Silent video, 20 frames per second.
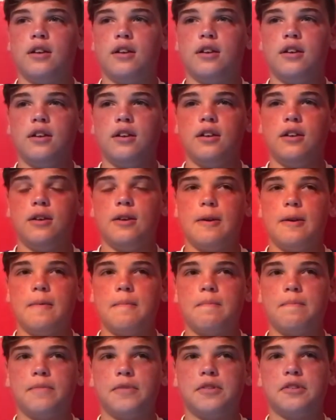he
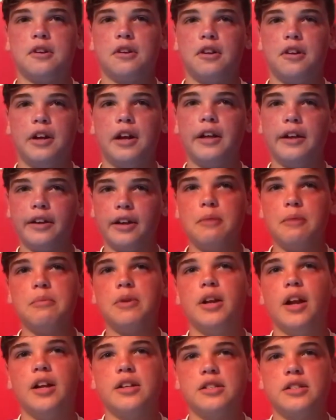started yelling at me
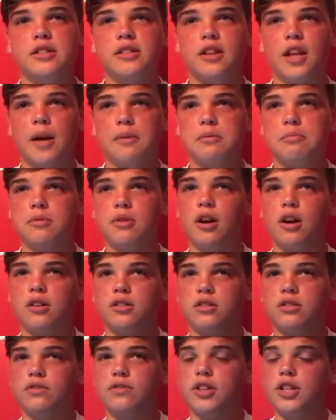and I slapped him across
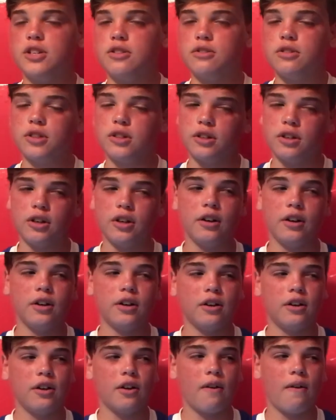the face really hard.
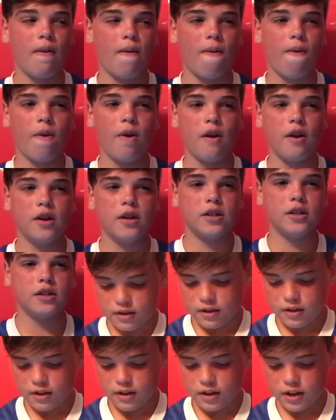
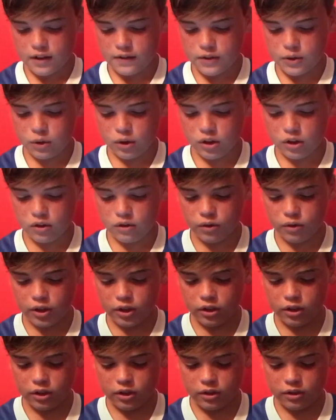If you could
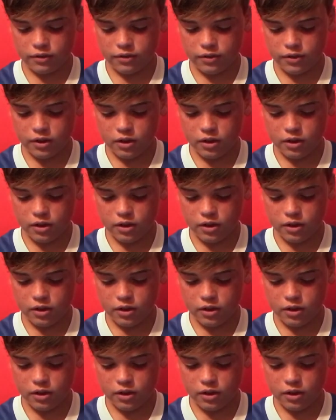relive